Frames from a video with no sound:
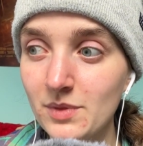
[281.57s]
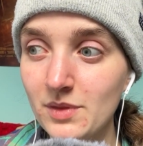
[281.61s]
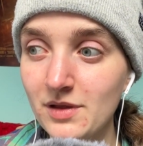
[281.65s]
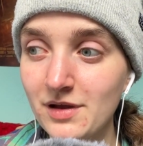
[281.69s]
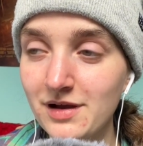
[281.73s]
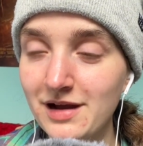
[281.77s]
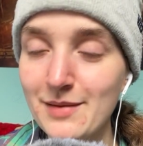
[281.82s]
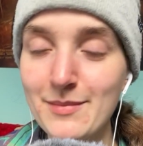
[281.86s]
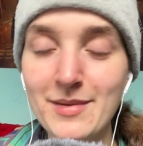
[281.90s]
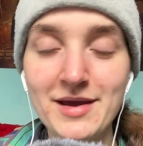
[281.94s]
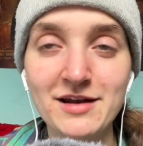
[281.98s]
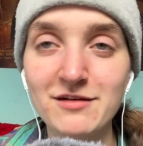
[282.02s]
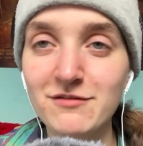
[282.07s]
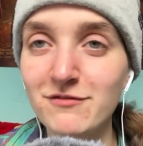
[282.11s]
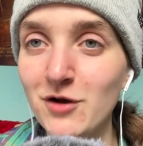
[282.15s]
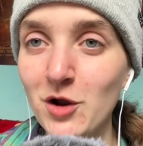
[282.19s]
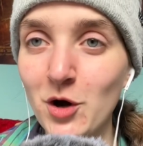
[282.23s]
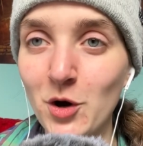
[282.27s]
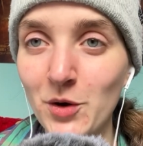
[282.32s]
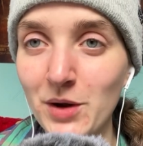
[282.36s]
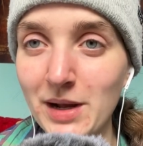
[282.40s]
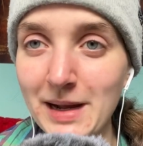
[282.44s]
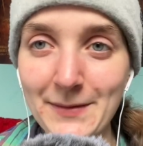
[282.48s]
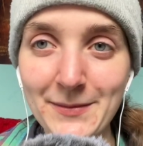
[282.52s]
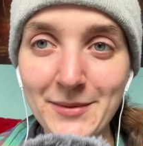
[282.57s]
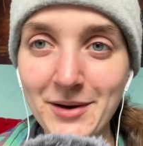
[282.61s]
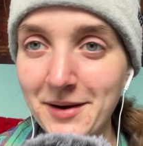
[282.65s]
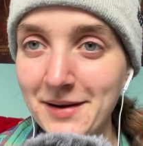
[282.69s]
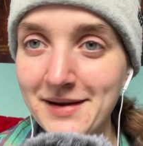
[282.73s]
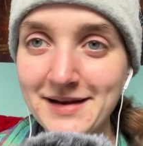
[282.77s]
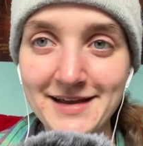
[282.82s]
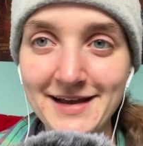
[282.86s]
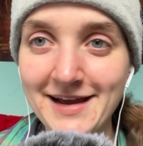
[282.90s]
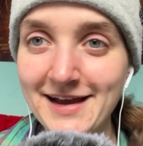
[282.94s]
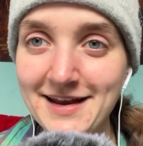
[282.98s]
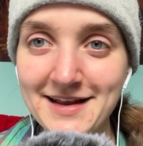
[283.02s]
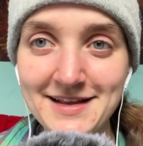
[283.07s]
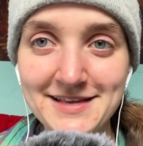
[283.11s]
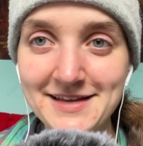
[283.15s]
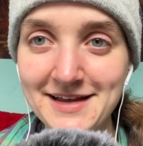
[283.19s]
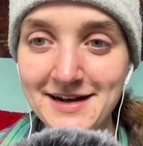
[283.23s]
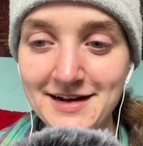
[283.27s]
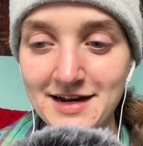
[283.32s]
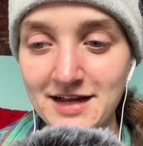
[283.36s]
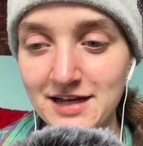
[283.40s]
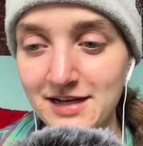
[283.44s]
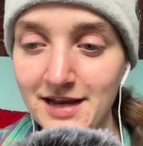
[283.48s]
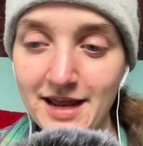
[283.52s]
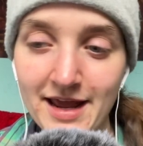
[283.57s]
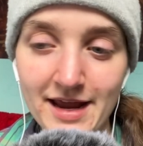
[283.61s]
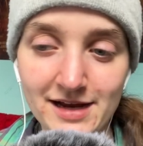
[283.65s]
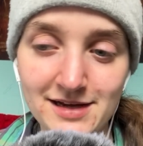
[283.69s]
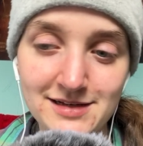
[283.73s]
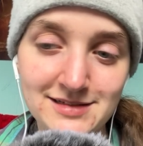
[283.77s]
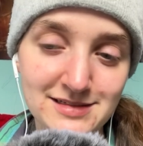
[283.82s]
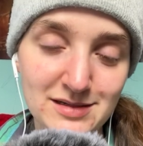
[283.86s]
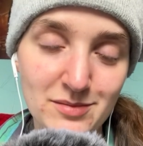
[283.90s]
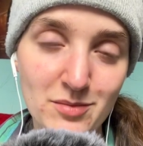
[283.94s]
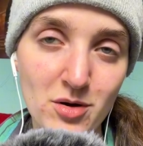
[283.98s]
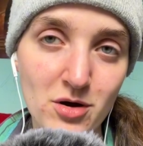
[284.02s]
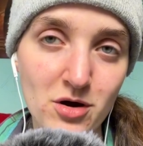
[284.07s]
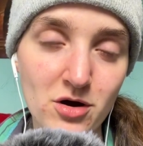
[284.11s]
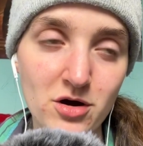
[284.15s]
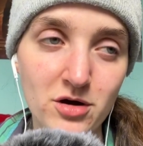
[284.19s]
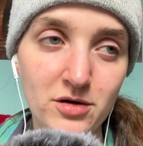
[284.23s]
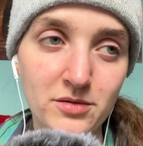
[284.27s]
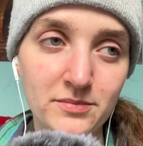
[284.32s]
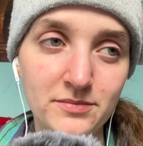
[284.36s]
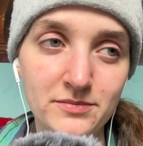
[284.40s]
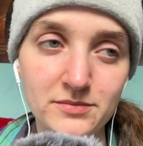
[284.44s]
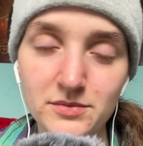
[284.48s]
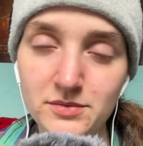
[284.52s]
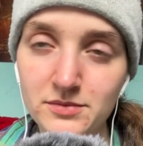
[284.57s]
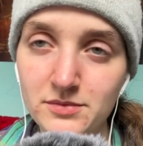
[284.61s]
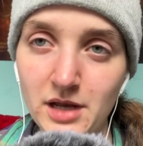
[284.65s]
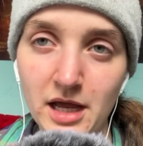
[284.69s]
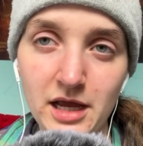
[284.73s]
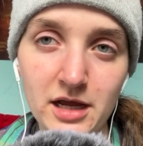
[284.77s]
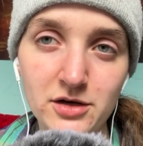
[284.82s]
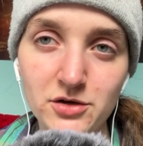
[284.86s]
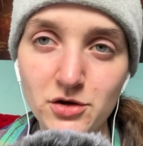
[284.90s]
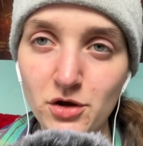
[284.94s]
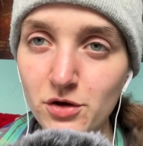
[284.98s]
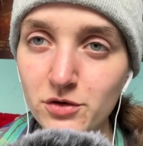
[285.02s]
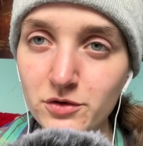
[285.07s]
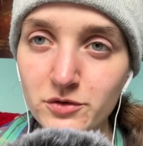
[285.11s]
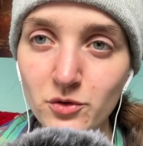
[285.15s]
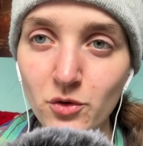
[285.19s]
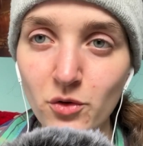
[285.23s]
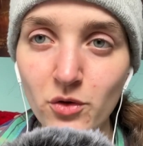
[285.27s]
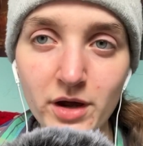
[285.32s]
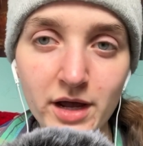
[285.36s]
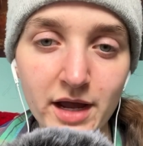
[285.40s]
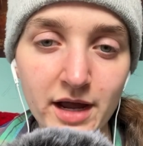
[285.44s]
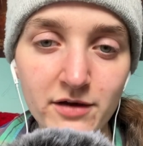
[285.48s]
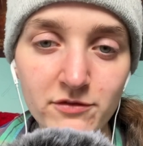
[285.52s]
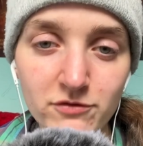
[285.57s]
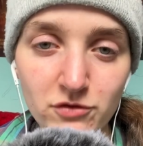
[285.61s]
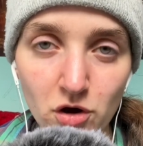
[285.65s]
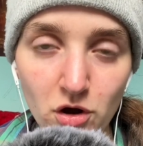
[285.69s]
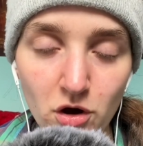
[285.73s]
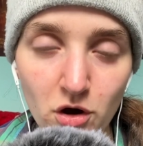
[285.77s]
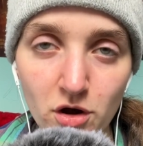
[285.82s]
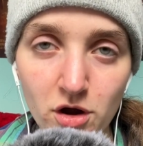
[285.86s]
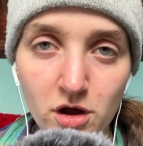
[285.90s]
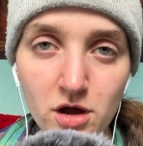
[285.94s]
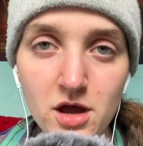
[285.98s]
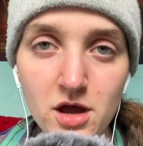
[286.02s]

I made a vlog. I'm currently editing like an ASMR, like no talking vlog.